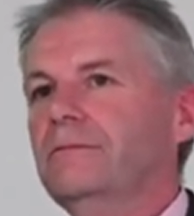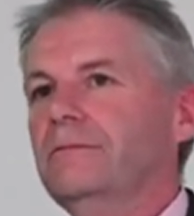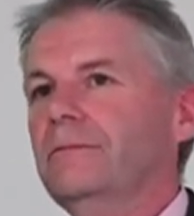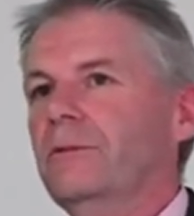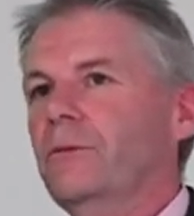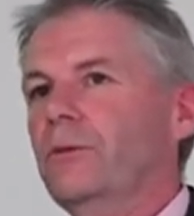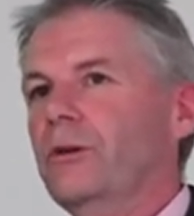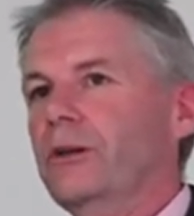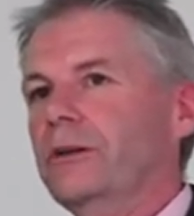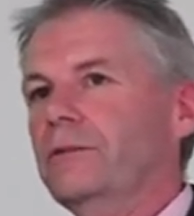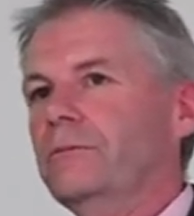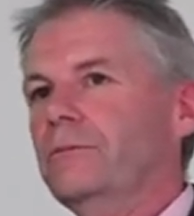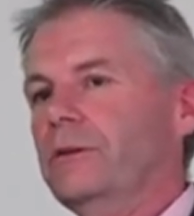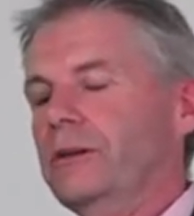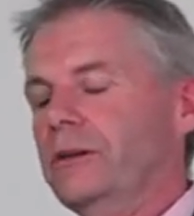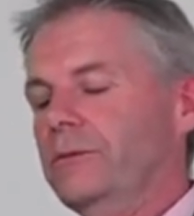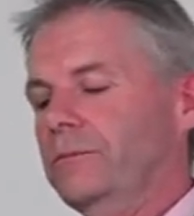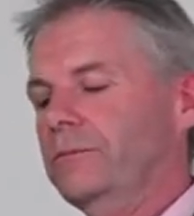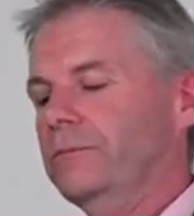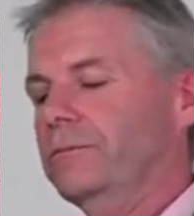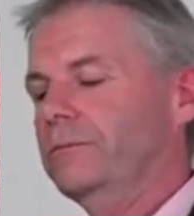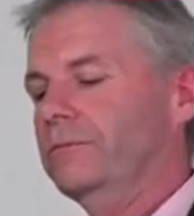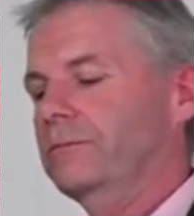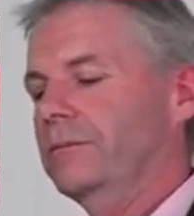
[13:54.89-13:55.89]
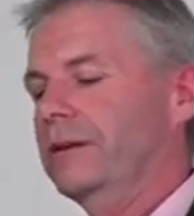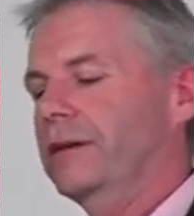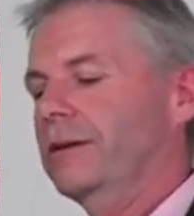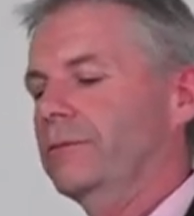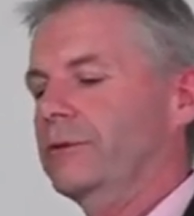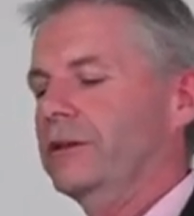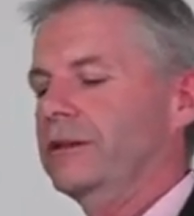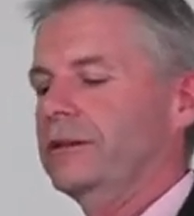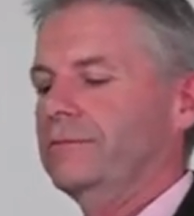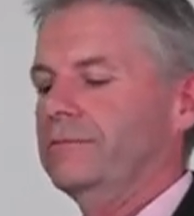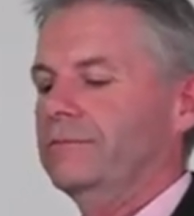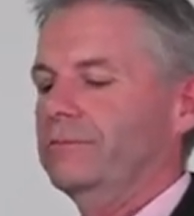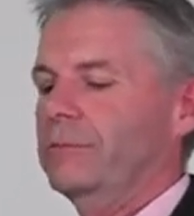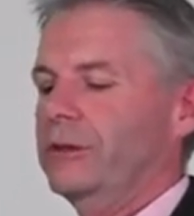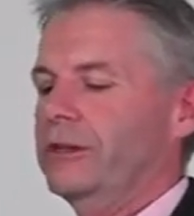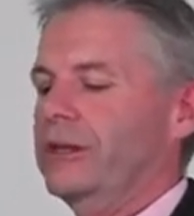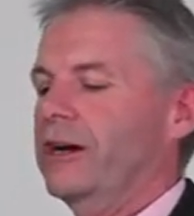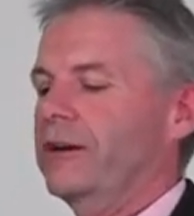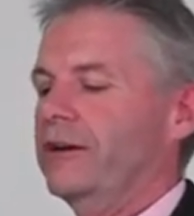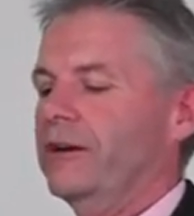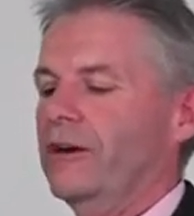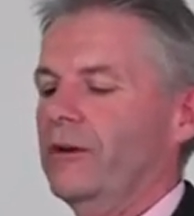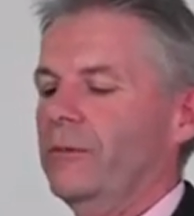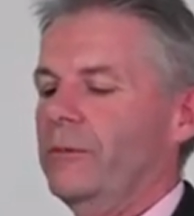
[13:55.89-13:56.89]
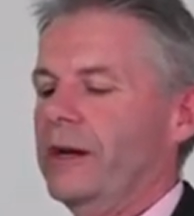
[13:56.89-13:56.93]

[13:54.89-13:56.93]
We, want, we, you know, we, we don't know